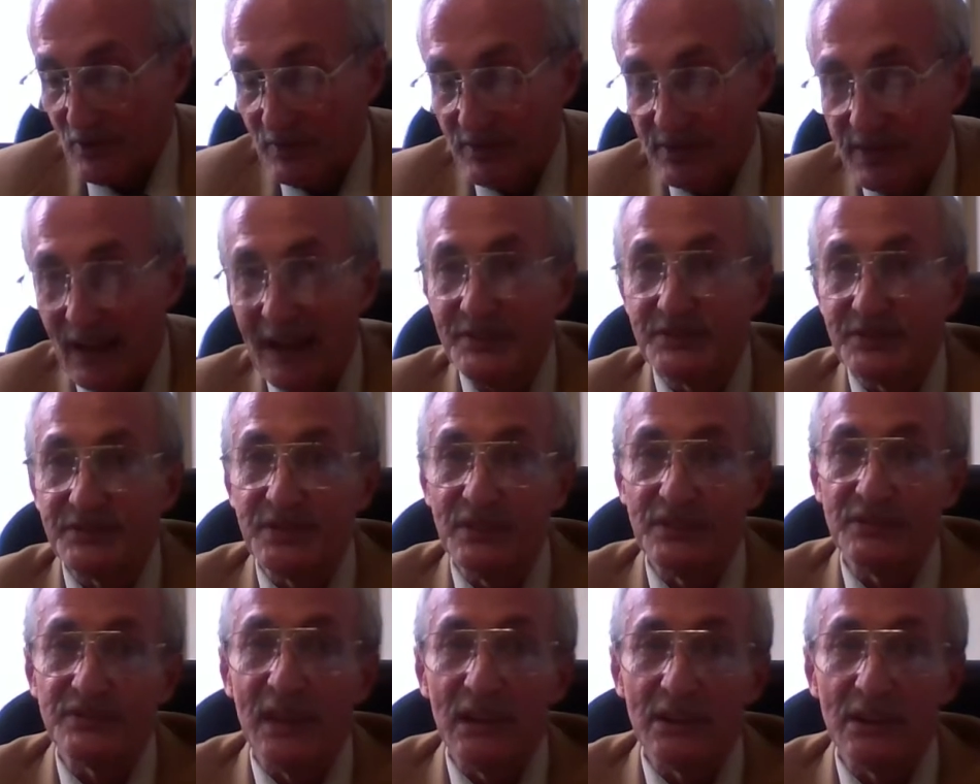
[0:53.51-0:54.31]
That's the
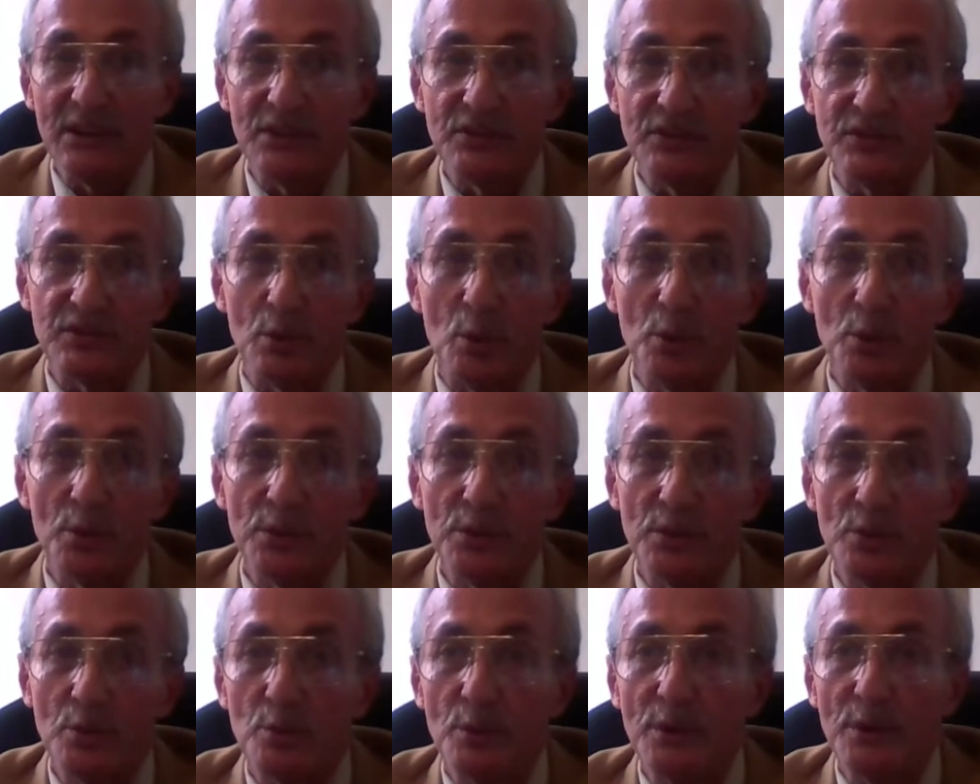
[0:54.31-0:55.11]
standard story
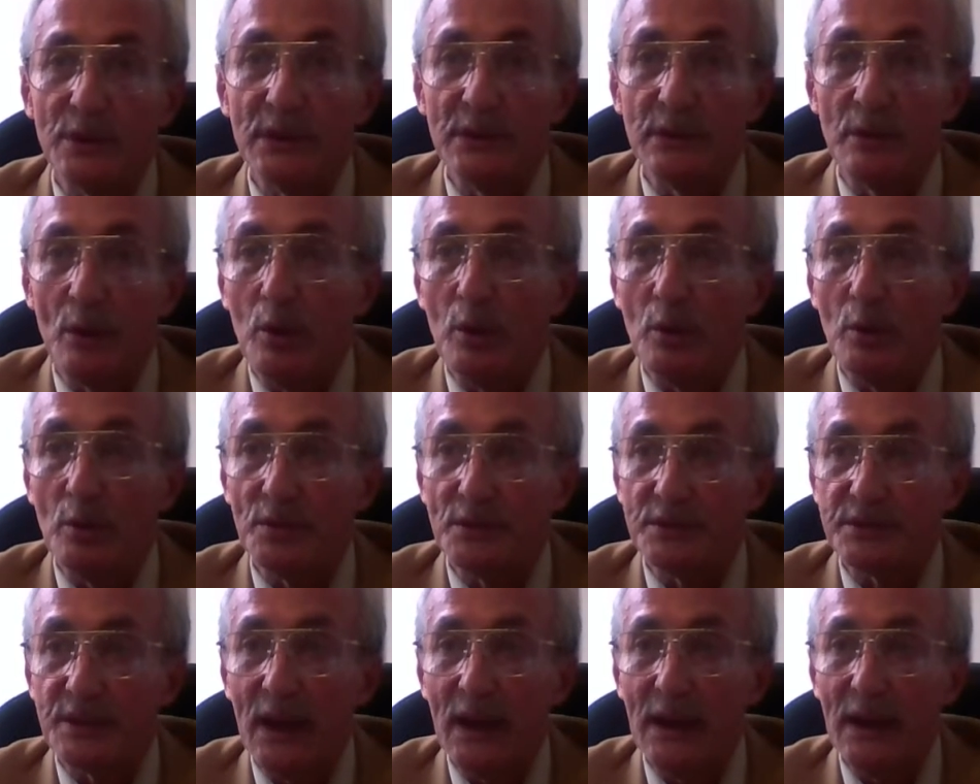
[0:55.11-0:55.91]
you read all the
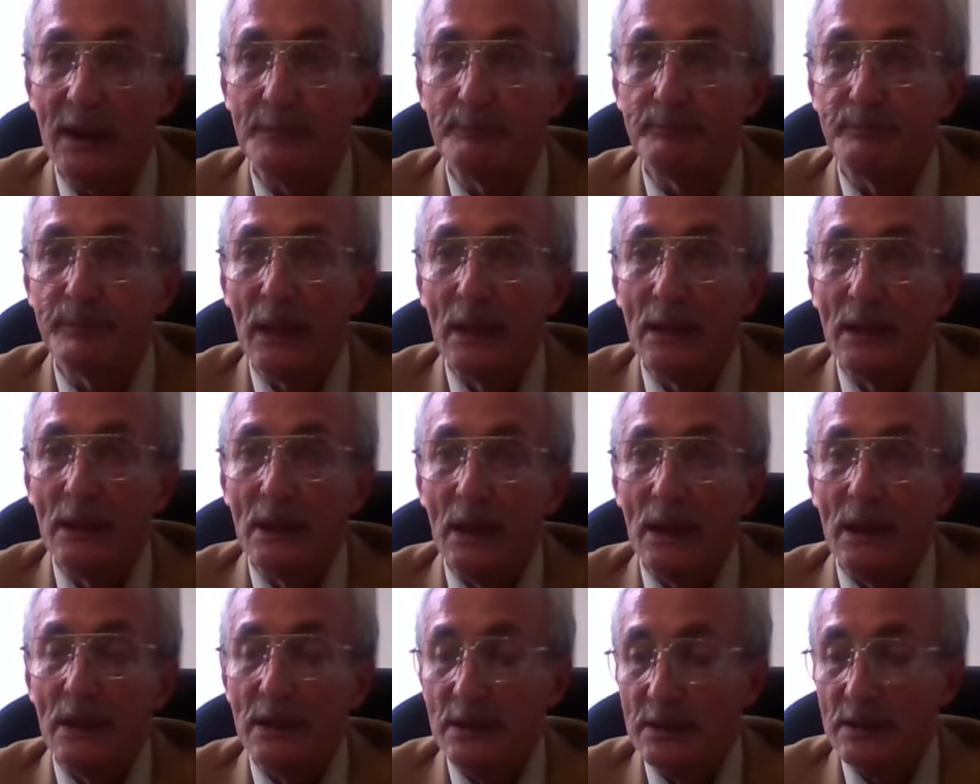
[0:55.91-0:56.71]
time
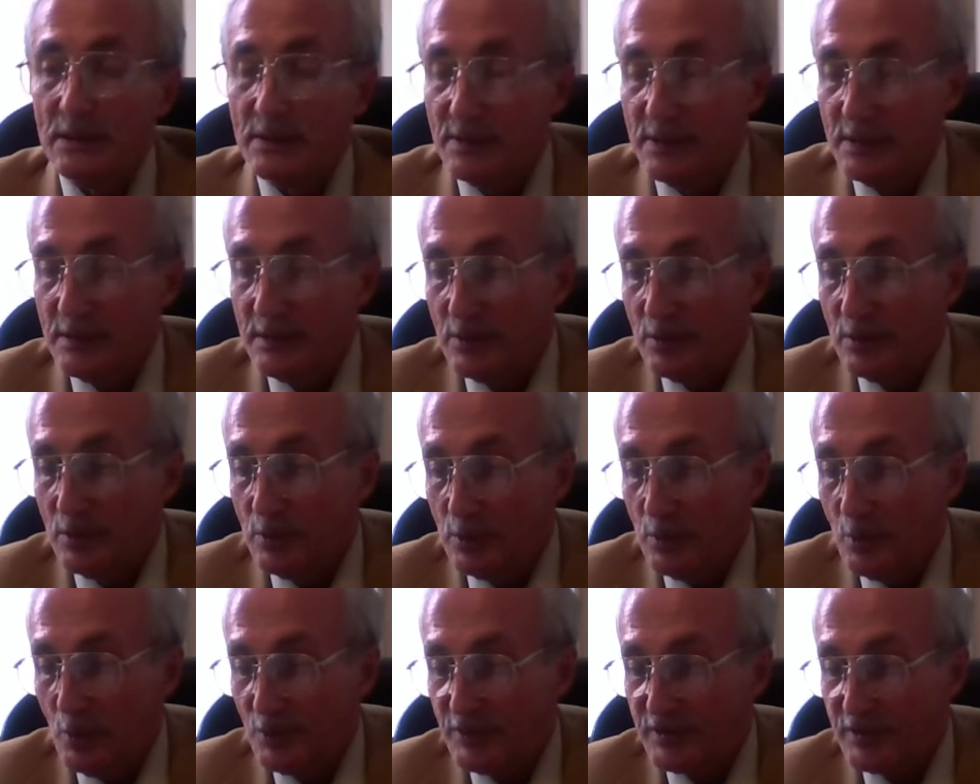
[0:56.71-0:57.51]
in the
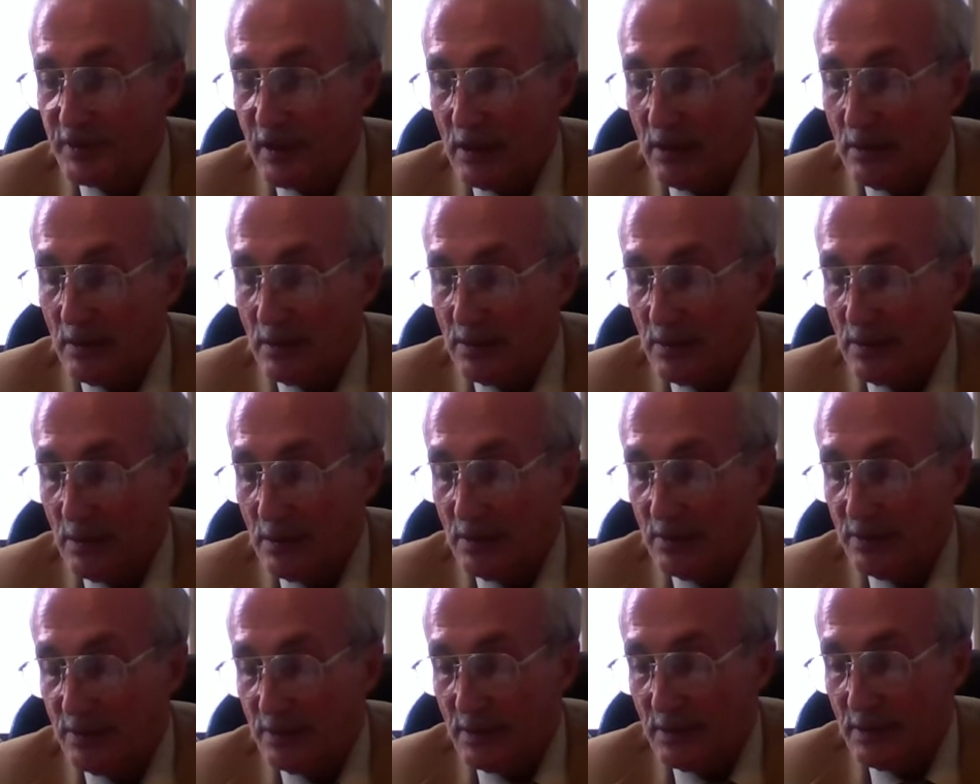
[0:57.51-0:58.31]

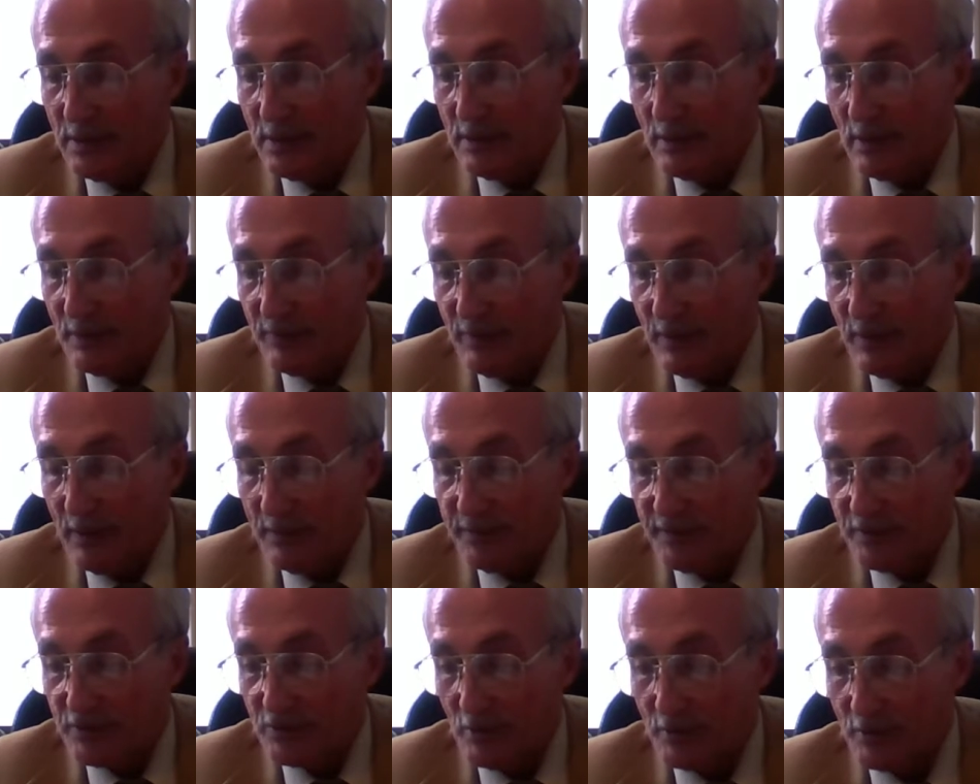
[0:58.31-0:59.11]
in the
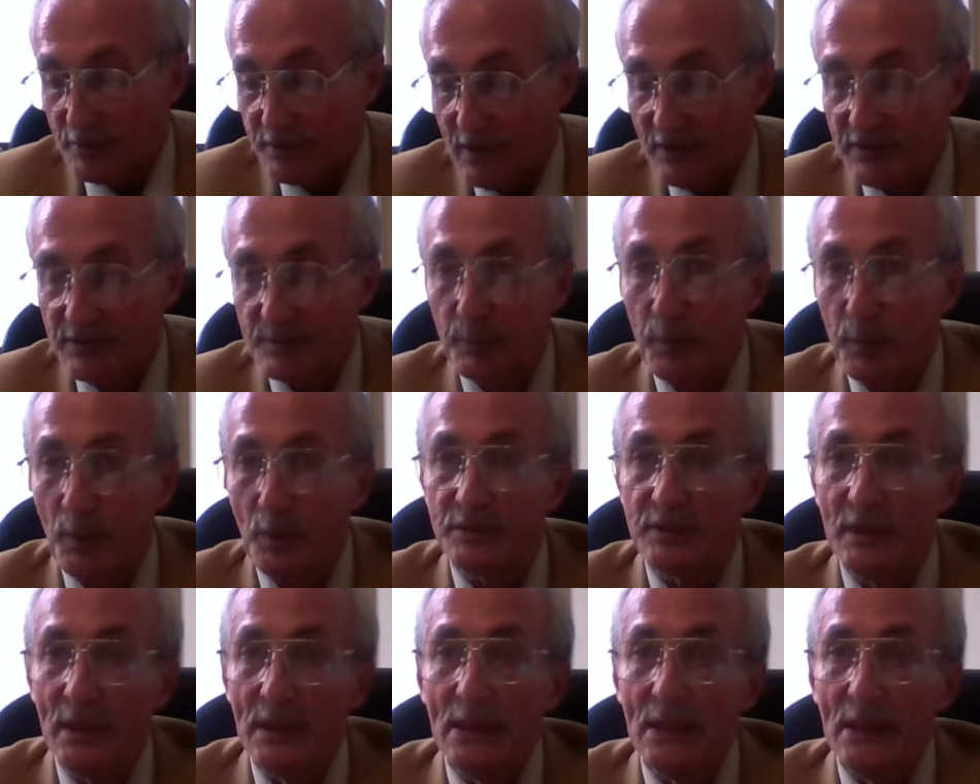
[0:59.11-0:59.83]
official textbooks.